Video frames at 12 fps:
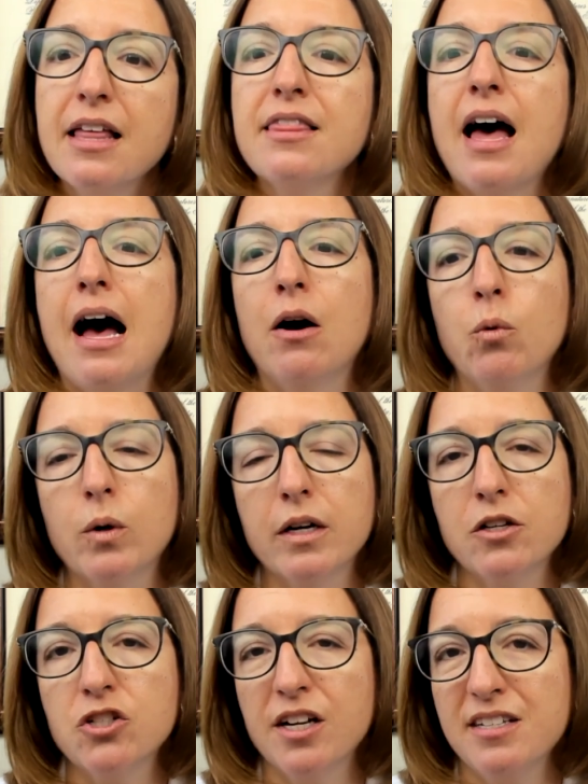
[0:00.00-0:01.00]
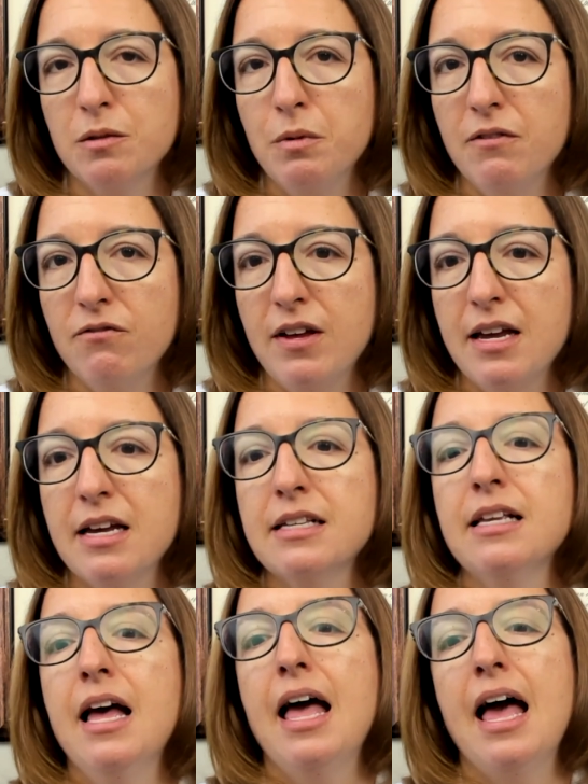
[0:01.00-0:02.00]
the outward adjustment phase,
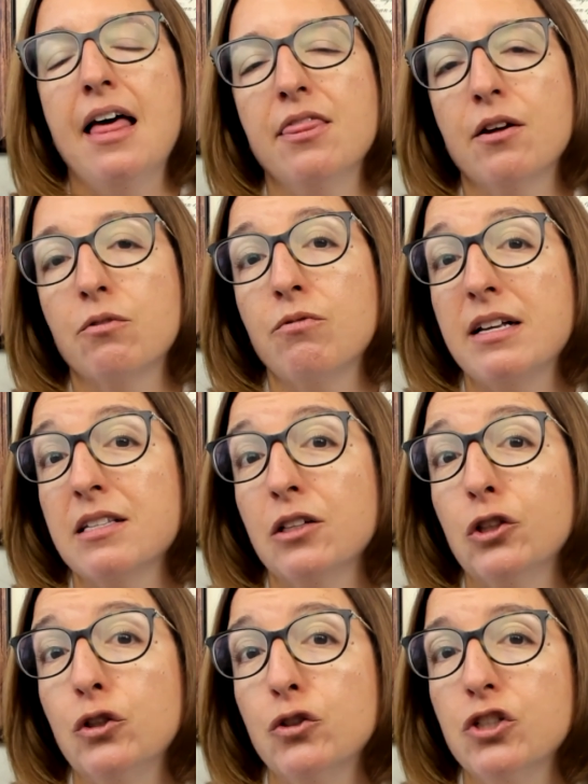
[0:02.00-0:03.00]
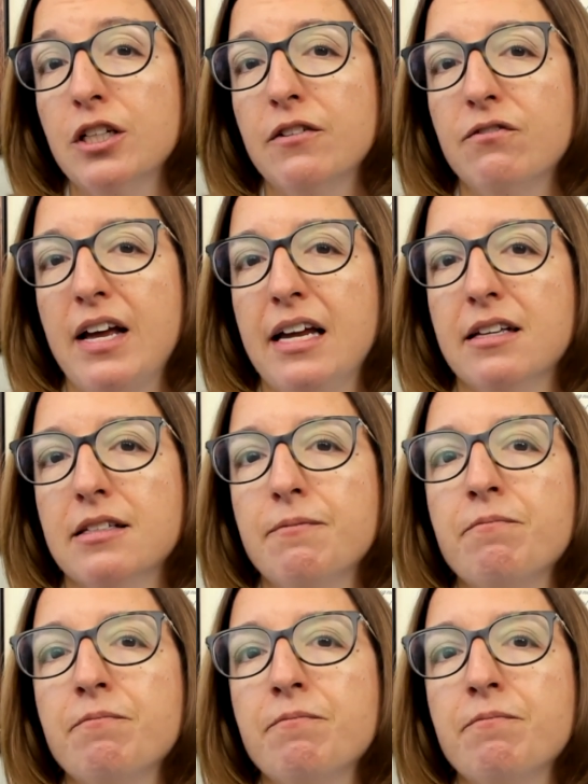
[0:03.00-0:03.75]
and the resolution phase.